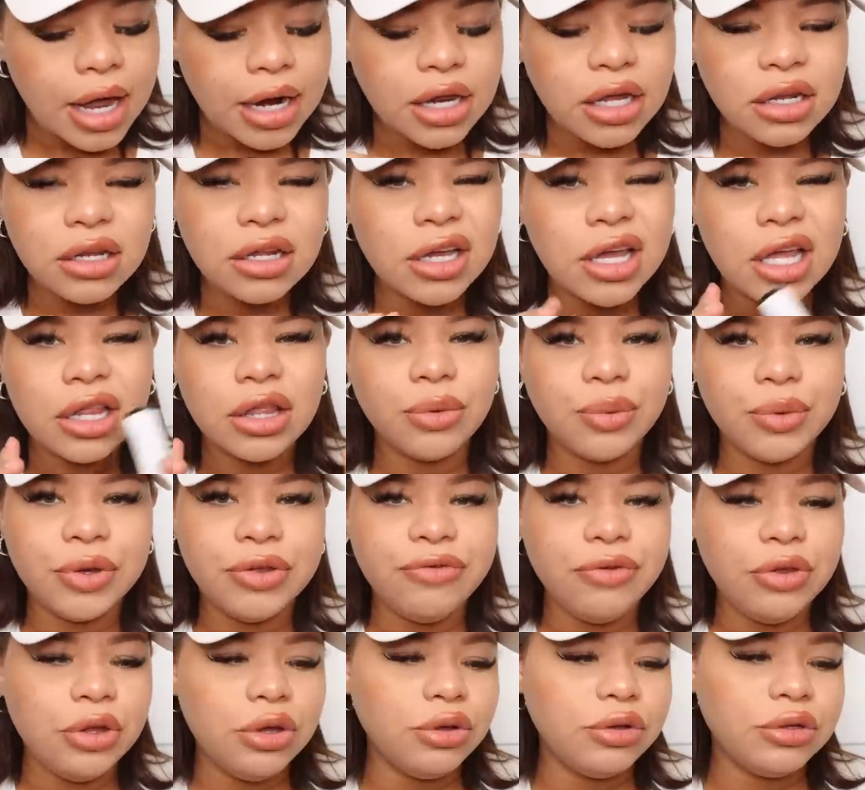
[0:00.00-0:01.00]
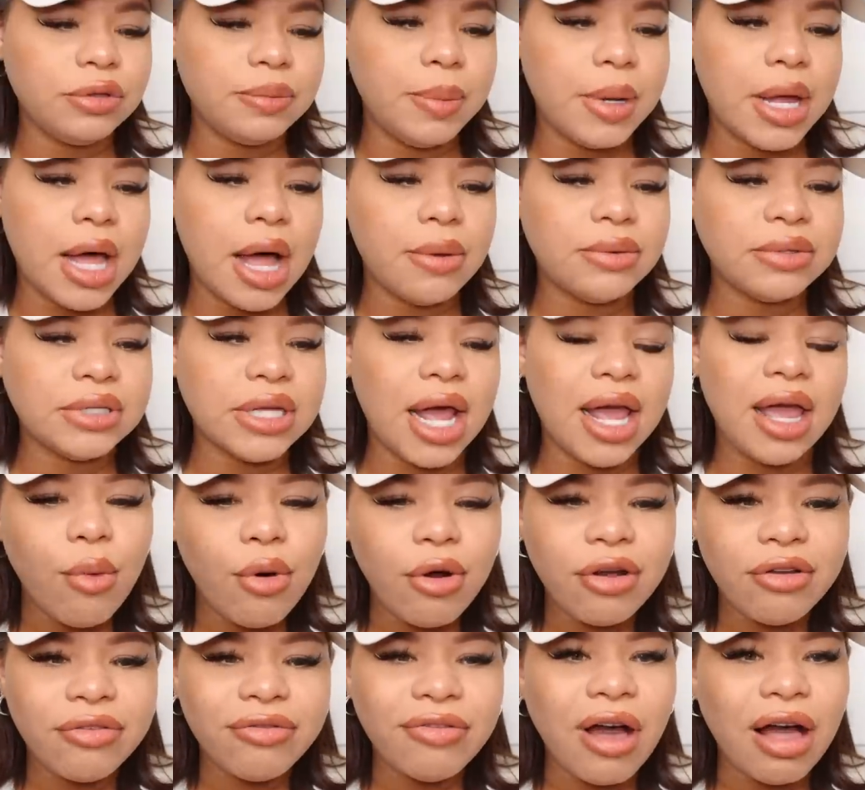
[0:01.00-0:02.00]
I didn't look at the reviews, but I was like,
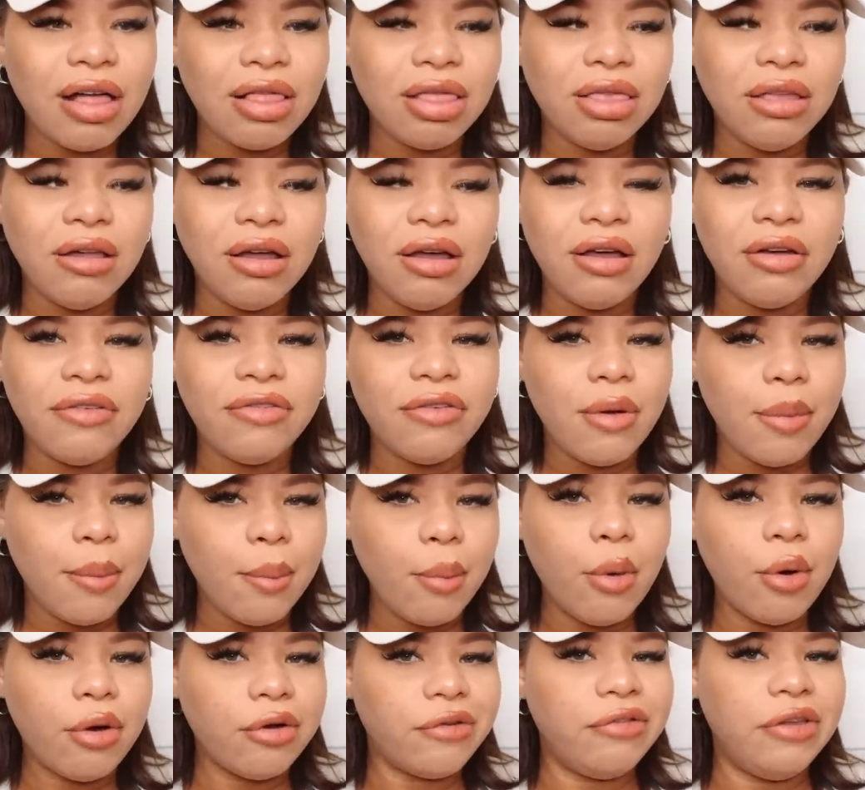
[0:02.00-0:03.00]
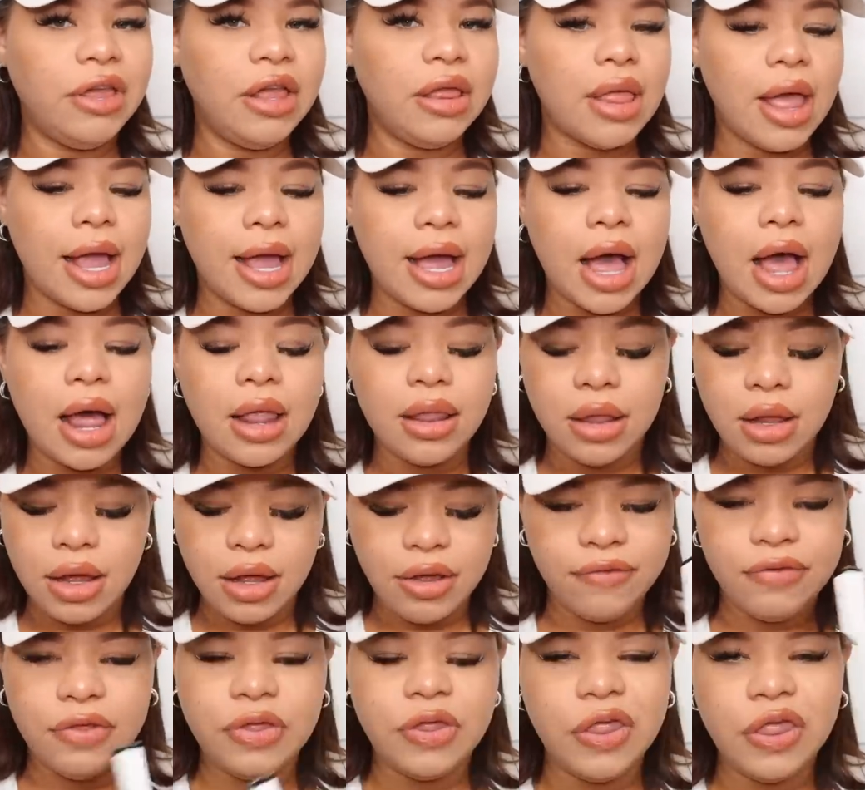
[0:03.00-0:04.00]
Morphe, I love Morphe. Like, I
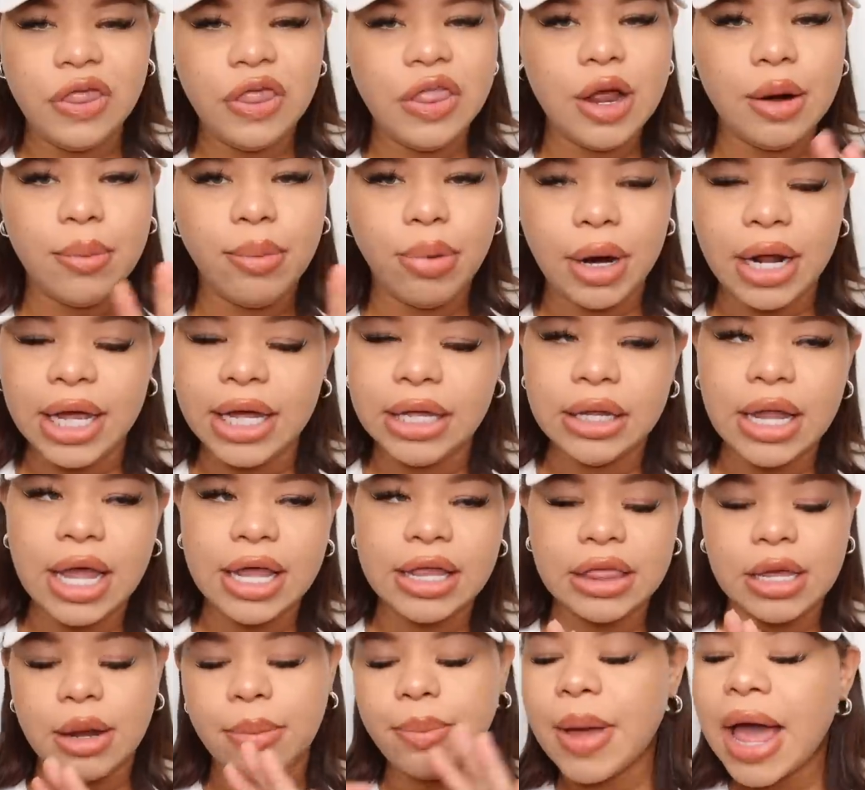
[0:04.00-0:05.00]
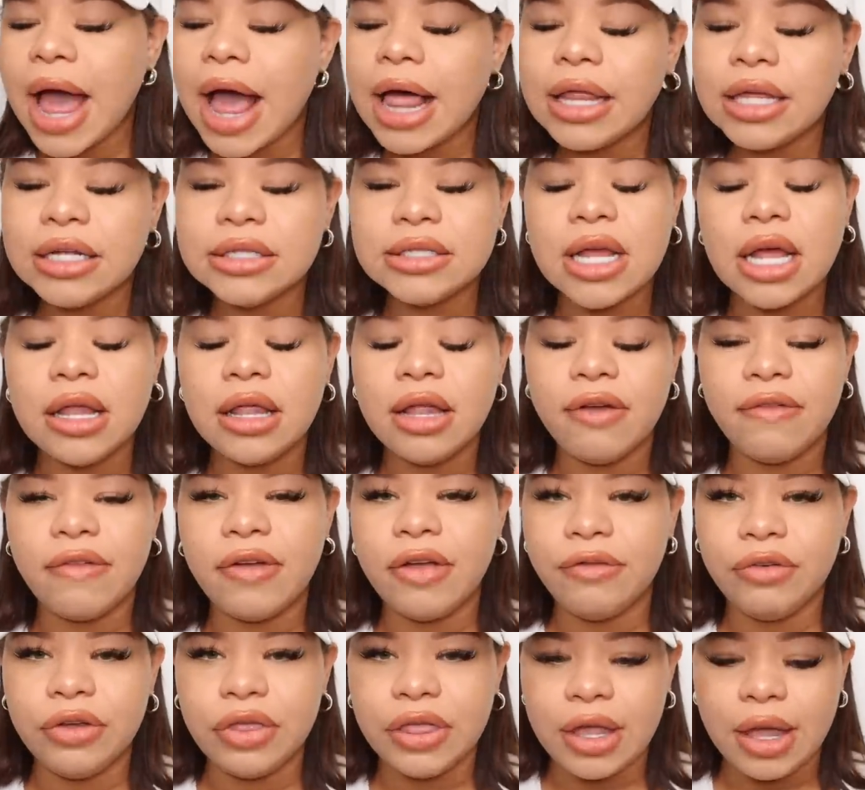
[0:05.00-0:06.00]
love their brand, like their palettes. I love
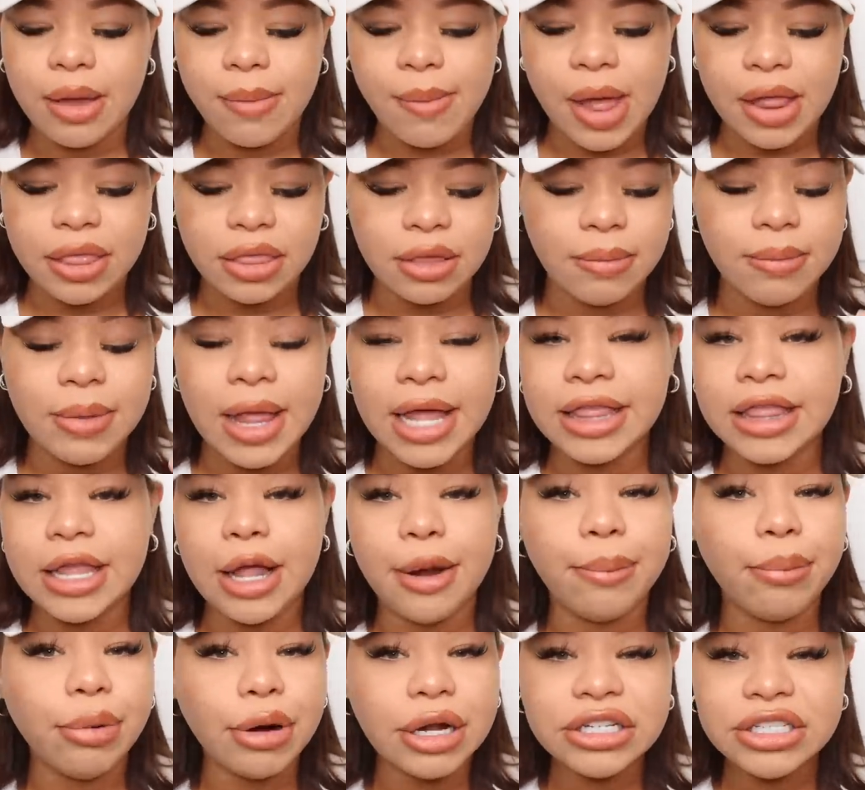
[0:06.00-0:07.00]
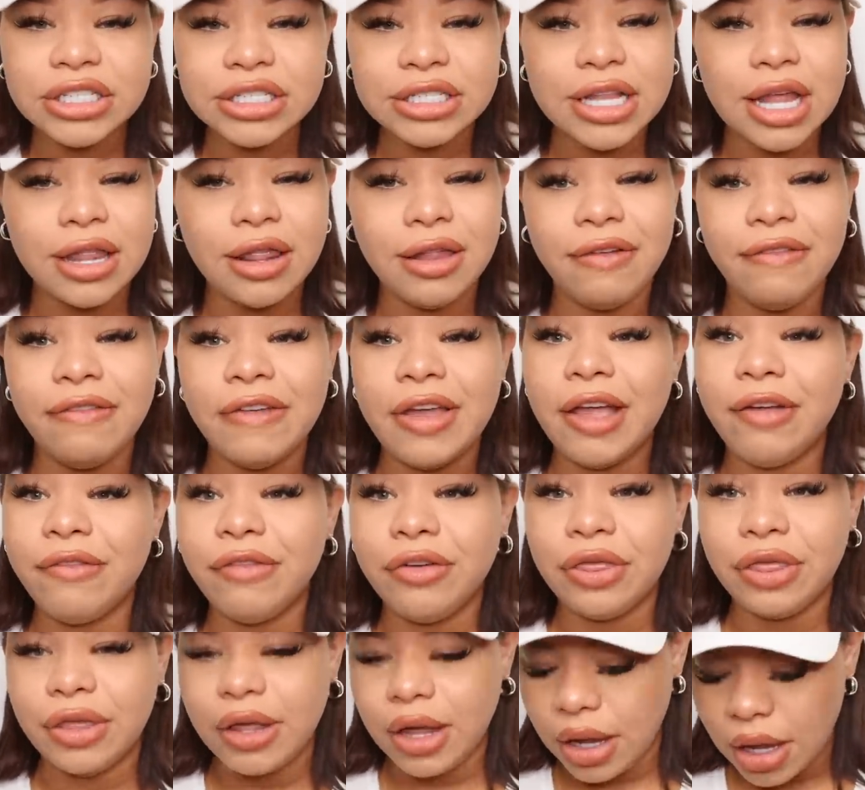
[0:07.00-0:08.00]
everything about them, like their brushes. I love
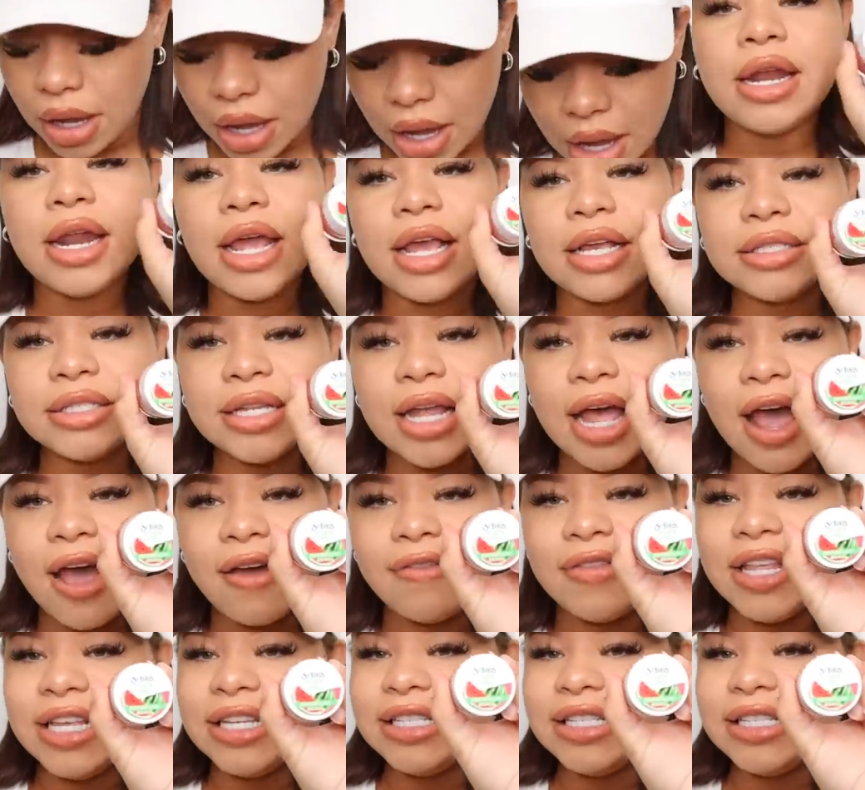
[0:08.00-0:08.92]
everything. Next, I have